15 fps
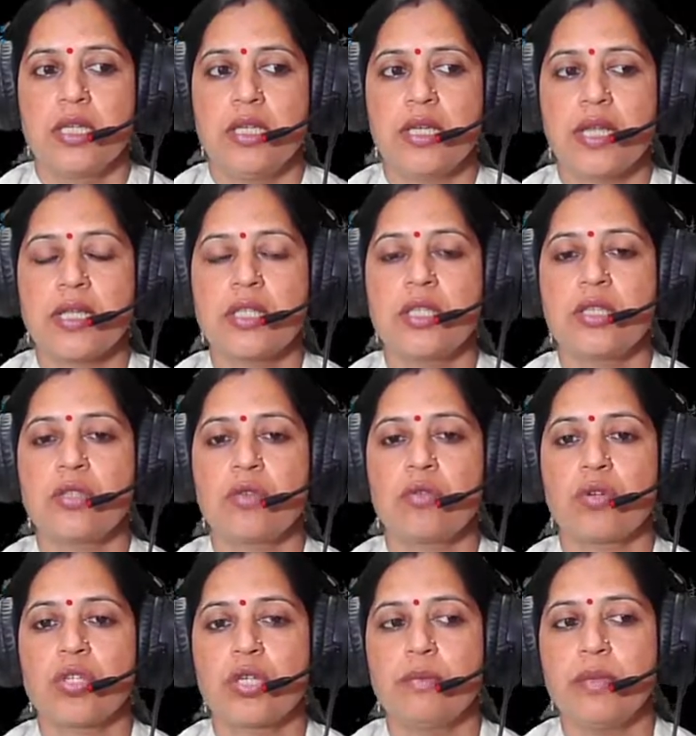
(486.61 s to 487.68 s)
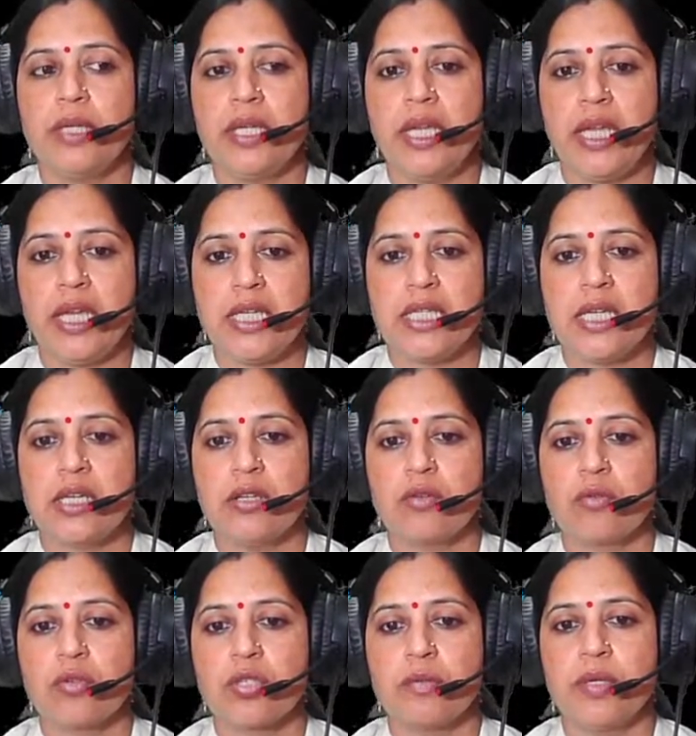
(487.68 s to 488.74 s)
Next is your question number 8, and your
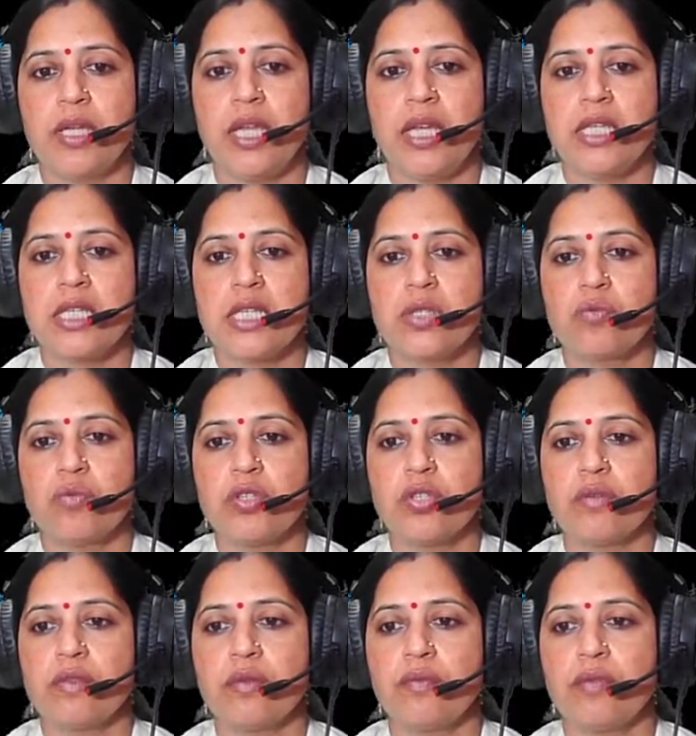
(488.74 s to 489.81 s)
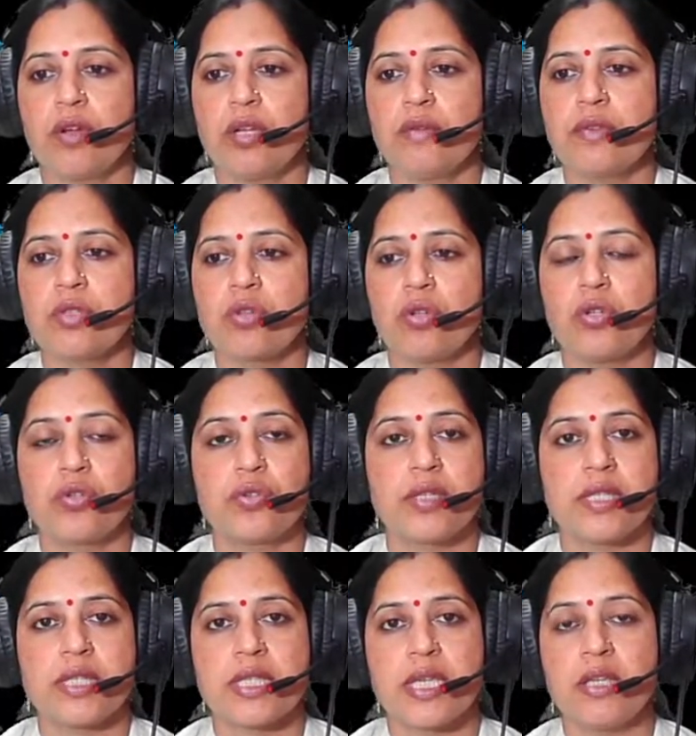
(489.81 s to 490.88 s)
question number 8 is which of the following
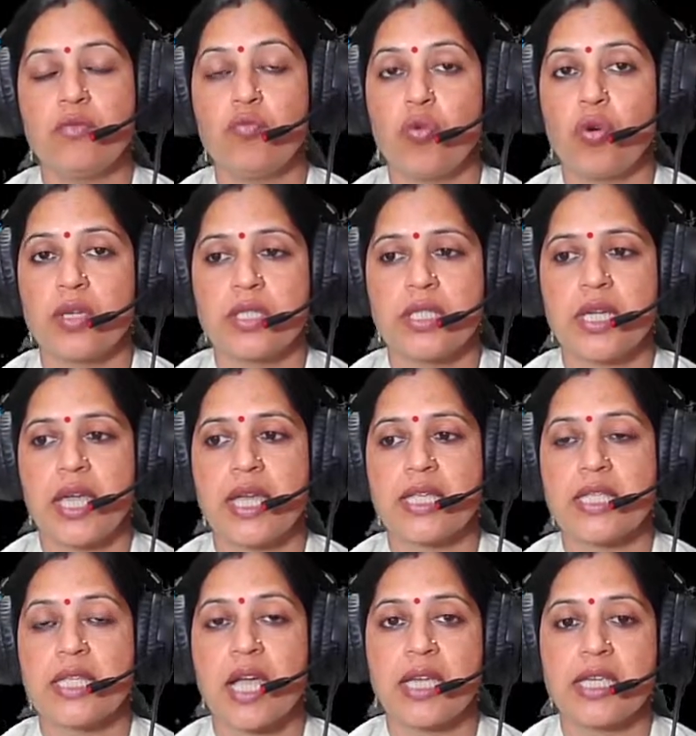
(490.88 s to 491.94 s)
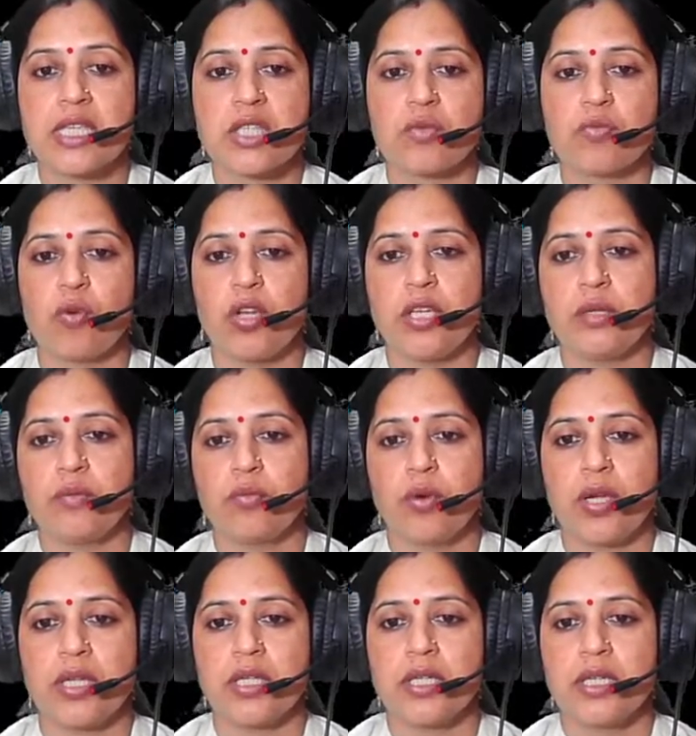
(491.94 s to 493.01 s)
solutions in water has highest boiling
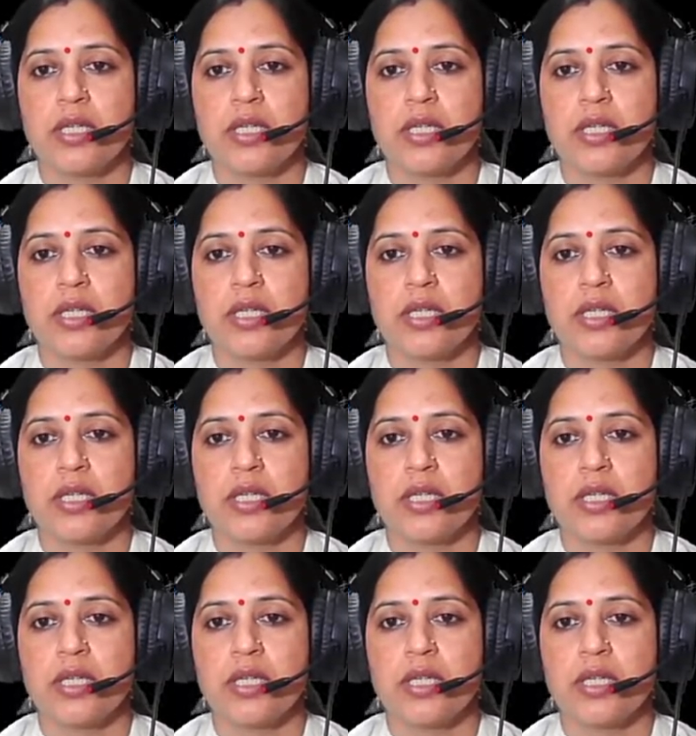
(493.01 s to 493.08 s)
point?